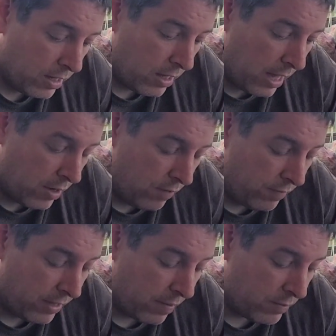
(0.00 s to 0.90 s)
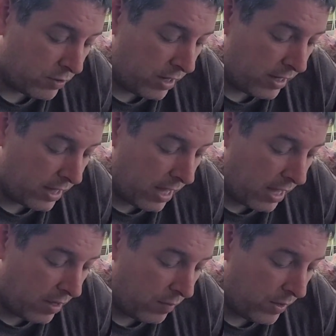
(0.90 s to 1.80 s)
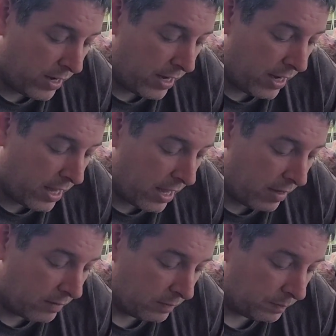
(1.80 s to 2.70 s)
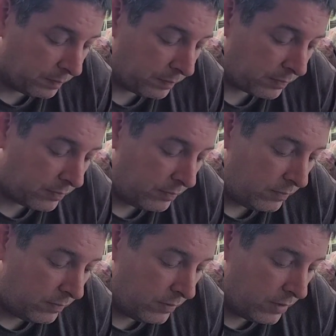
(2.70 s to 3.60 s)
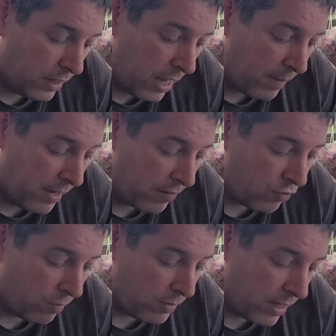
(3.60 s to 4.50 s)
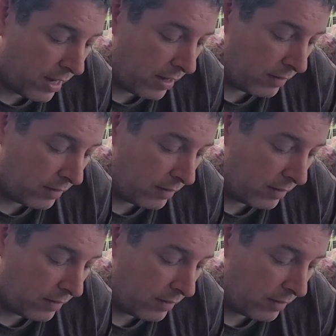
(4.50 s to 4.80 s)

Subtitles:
I don't think that was like that when I might have dropped that.